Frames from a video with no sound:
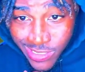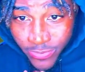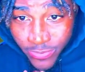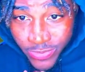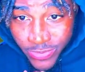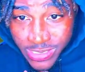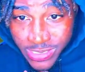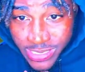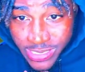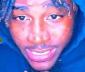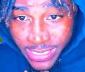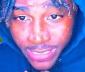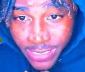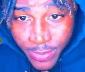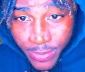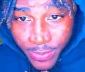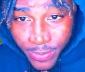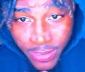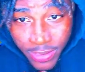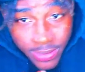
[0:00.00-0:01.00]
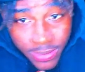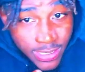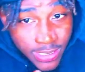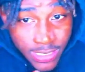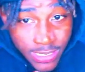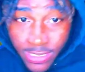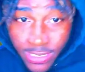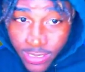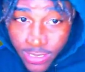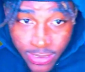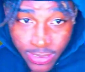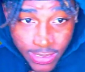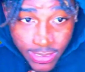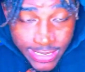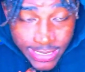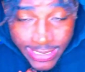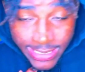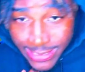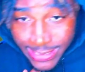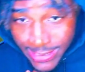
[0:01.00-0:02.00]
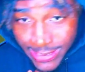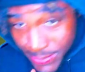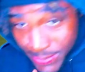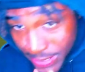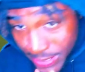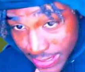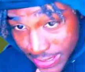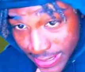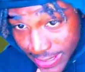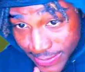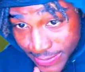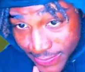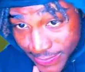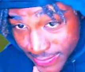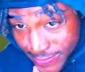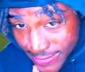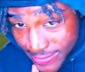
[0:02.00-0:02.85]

We used DMing, bro. You know what I'm saying? Talking about life.